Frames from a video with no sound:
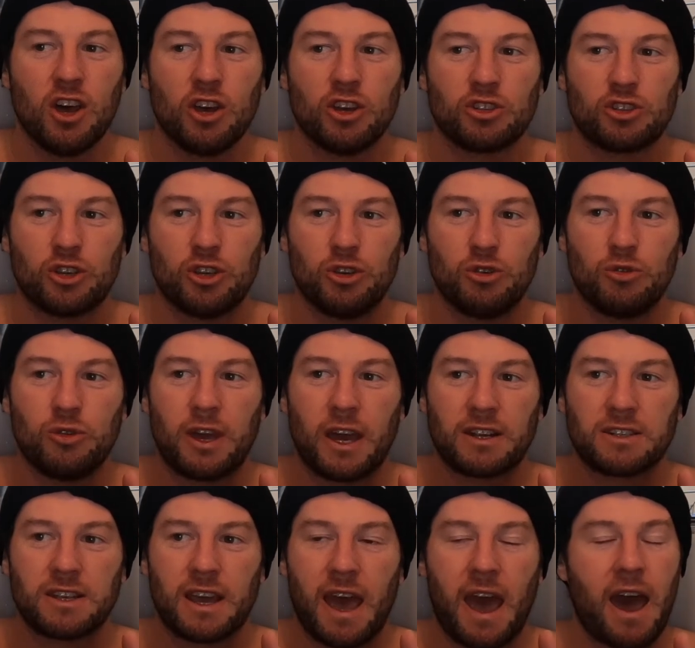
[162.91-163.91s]
So you
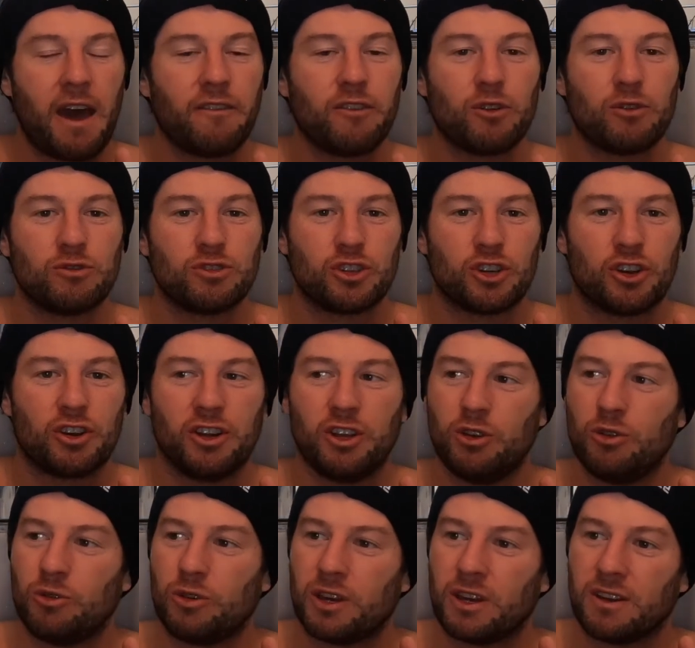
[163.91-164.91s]
get to have your own journey.
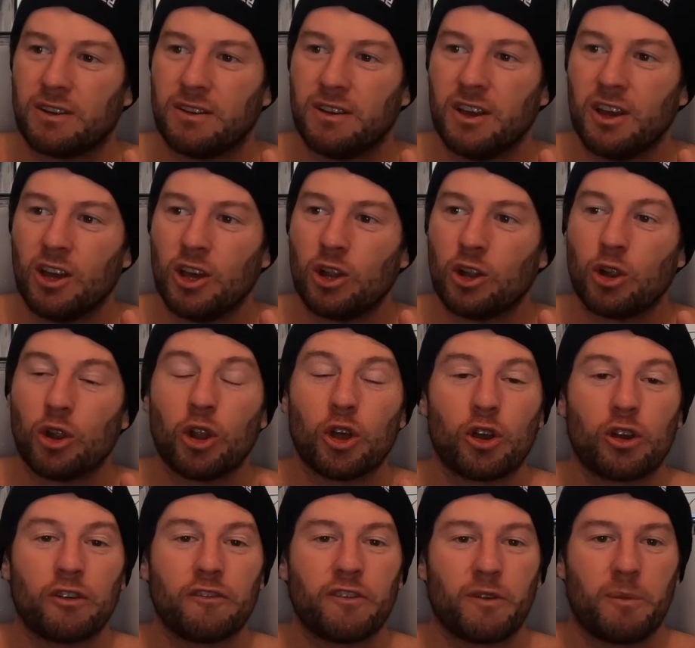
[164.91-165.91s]
You can
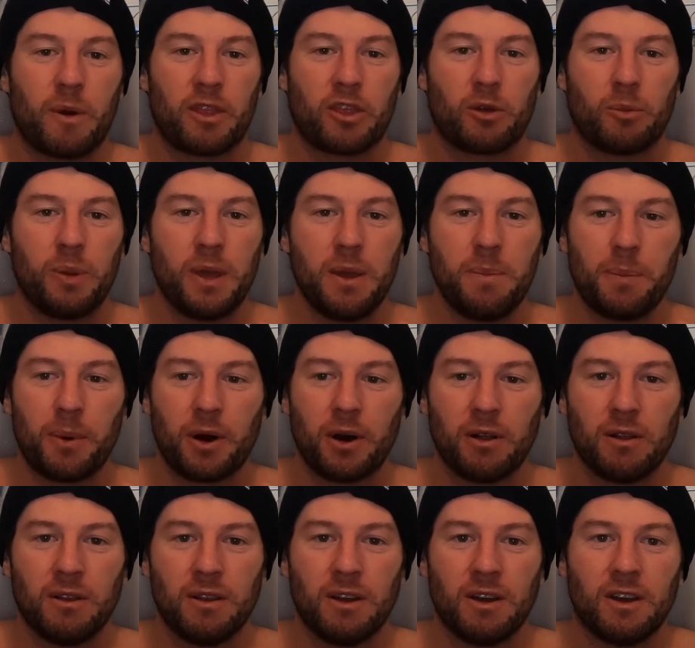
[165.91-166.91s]
learn from other
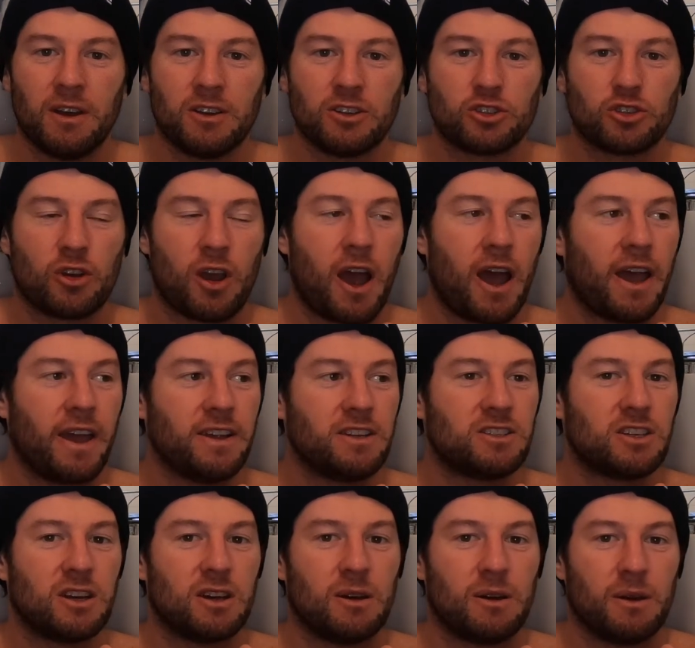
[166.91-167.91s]
people, try
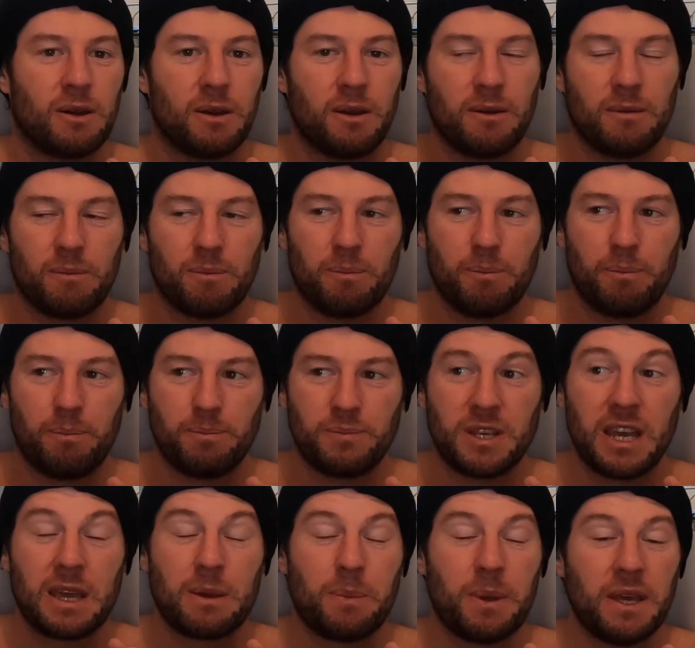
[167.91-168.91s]
to
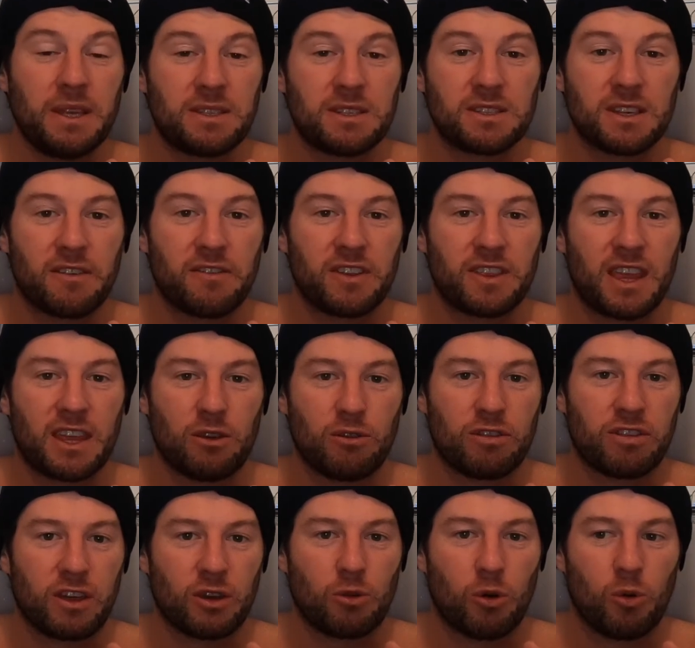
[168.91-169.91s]
take pieces of it that you
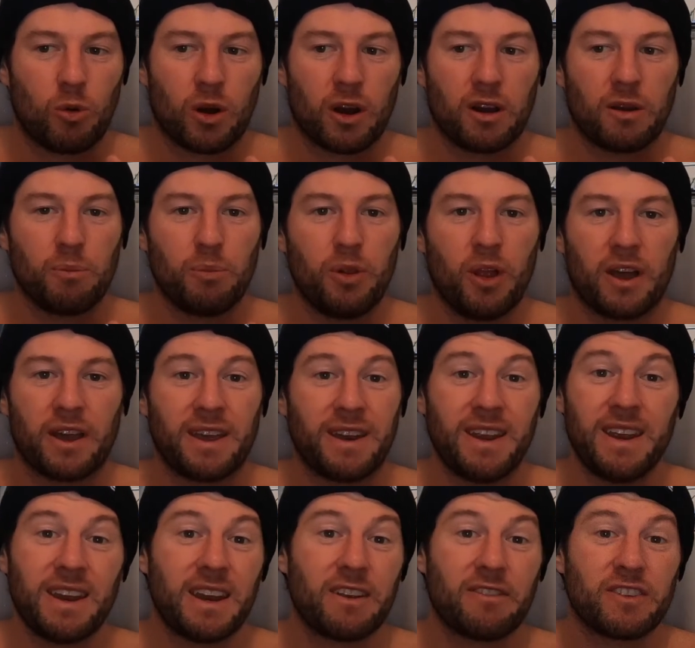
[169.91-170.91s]
think will work, plug it
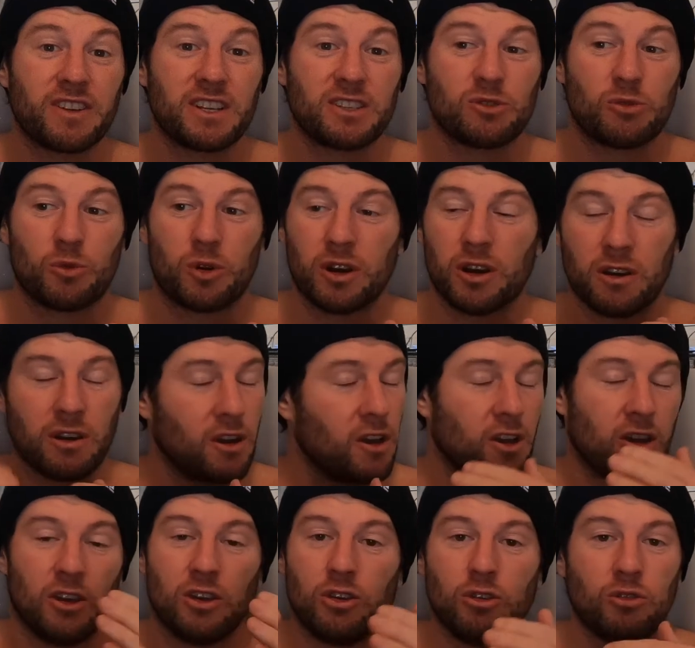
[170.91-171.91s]
in, and if it doesn't work,
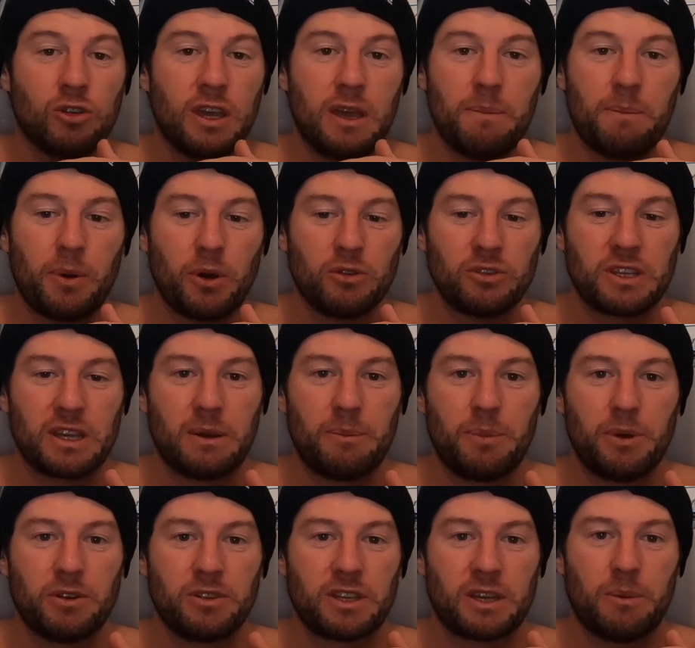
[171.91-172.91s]
you keep building and
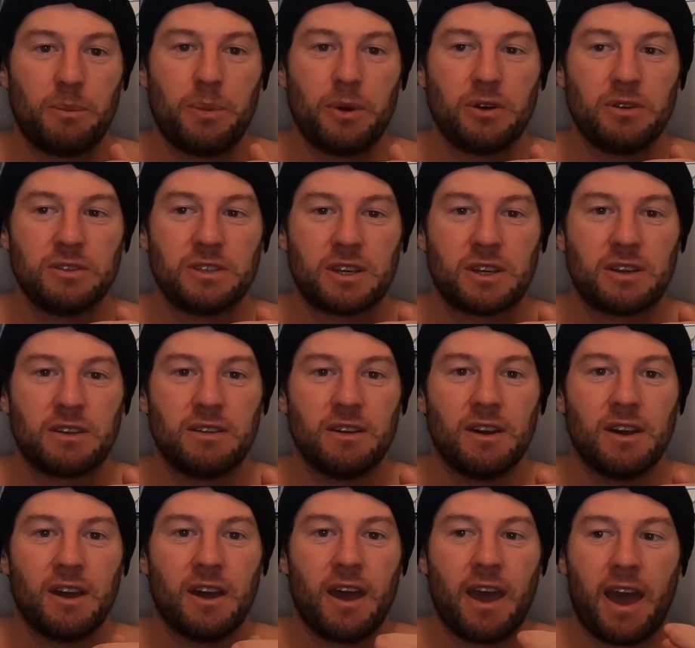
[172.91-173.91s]
building and
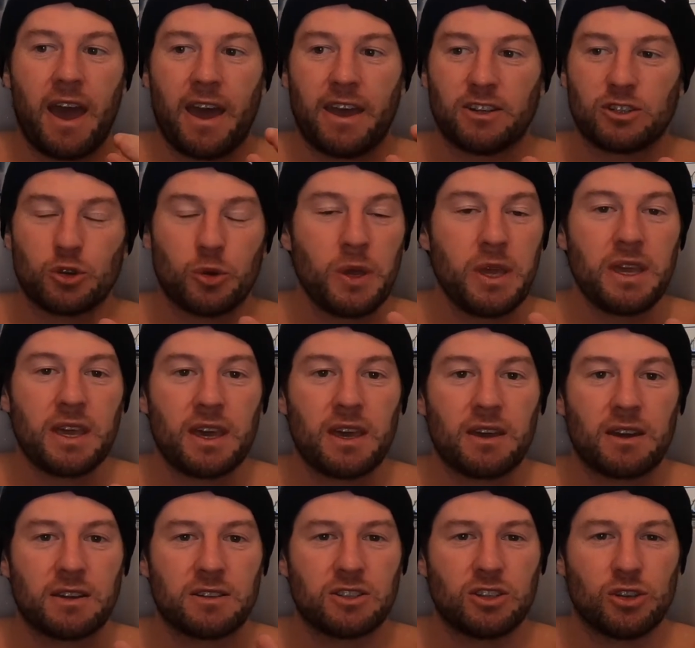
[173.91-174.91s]
building and
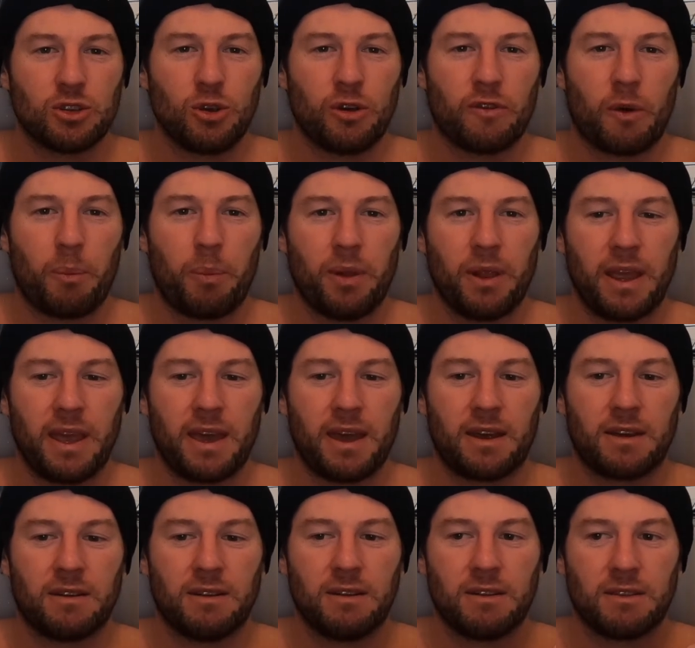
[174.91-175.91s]
tweaking until you have a
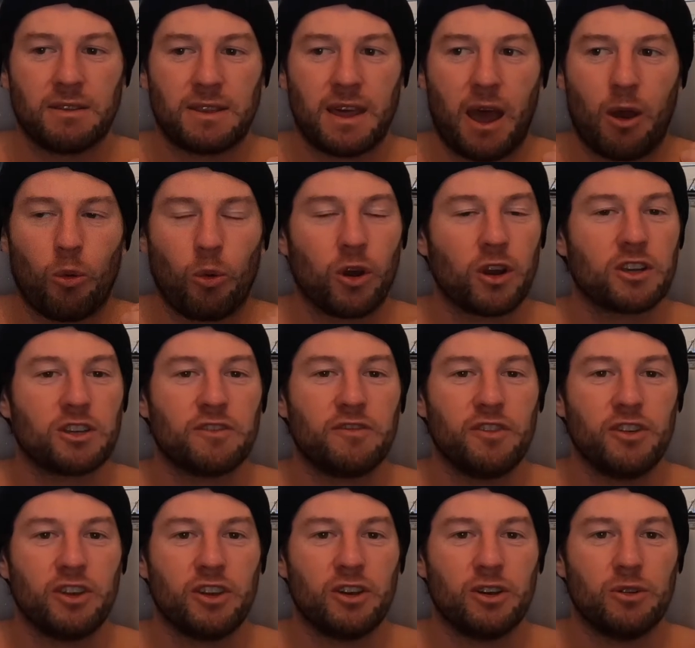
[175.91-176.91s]
plan that works
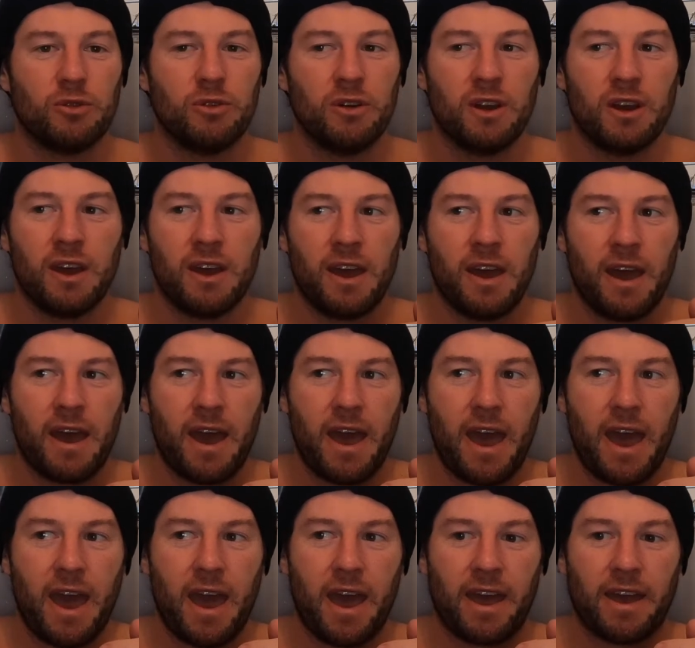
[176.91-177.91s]
for you,
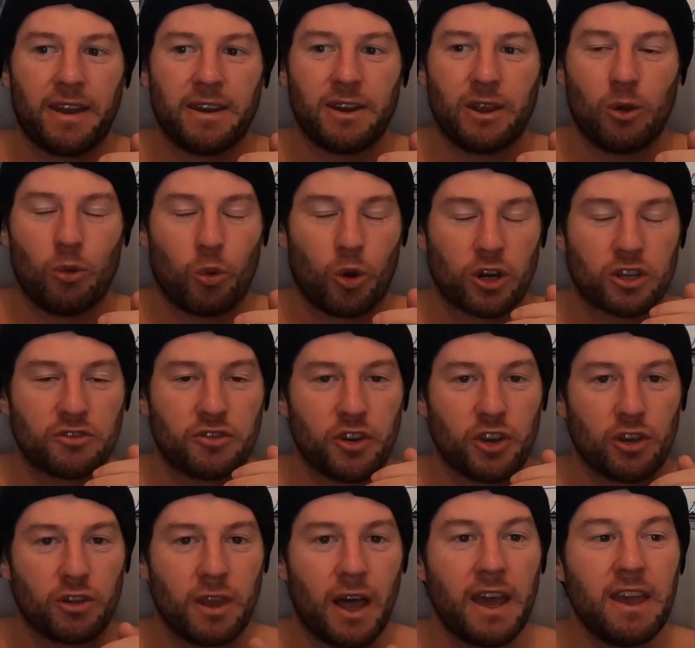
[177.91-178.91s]
and it works for
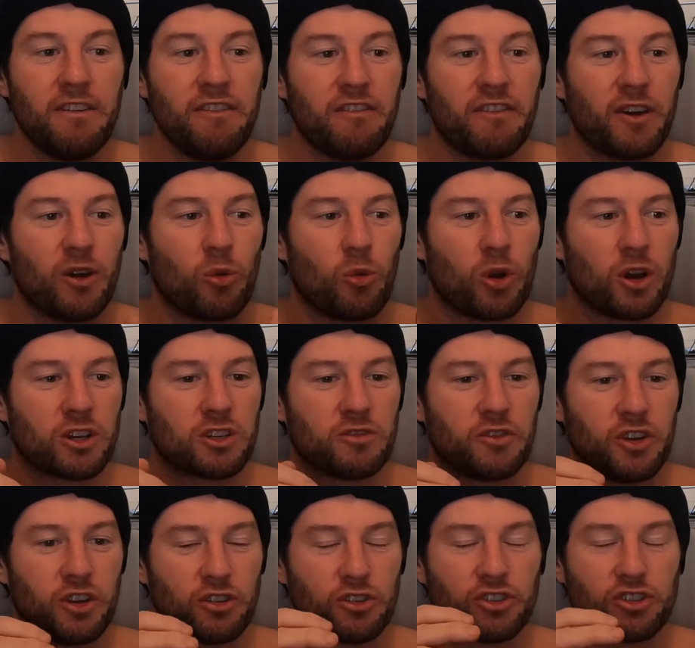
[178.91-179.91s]
your life, it works
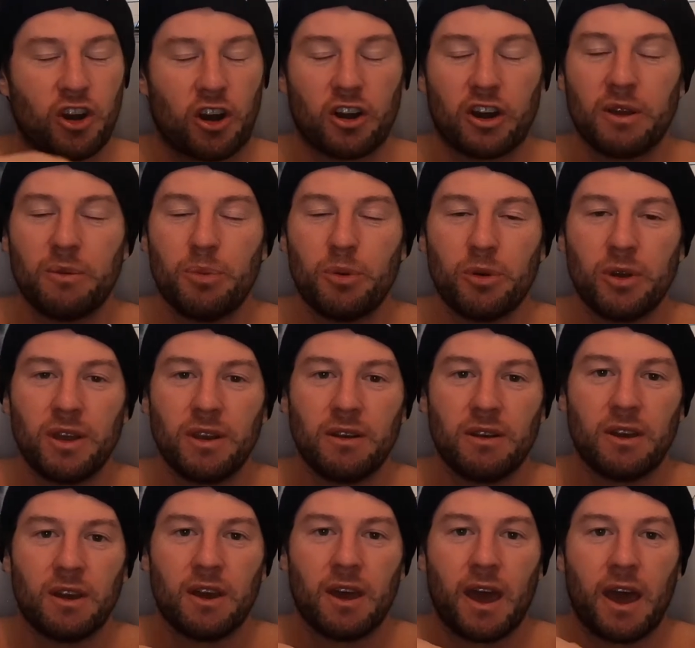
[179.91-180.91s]
for your starting point.